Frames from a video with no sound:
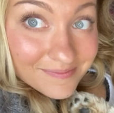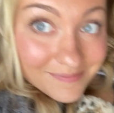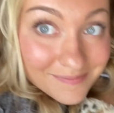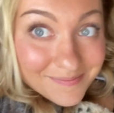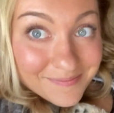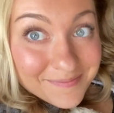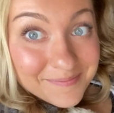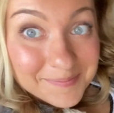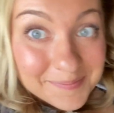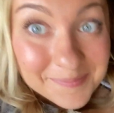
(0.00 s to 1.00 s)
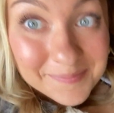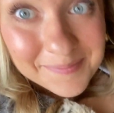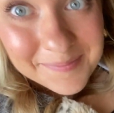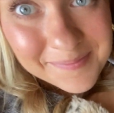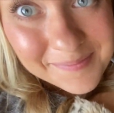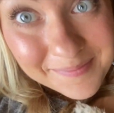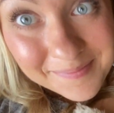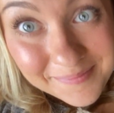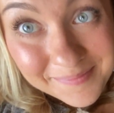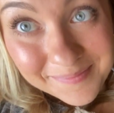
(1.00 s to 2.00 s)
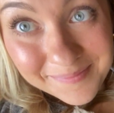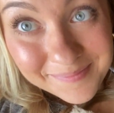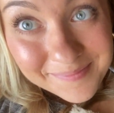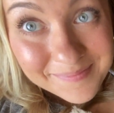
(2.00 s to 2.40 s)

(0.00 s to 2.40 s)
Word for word: from looking at these terraces here and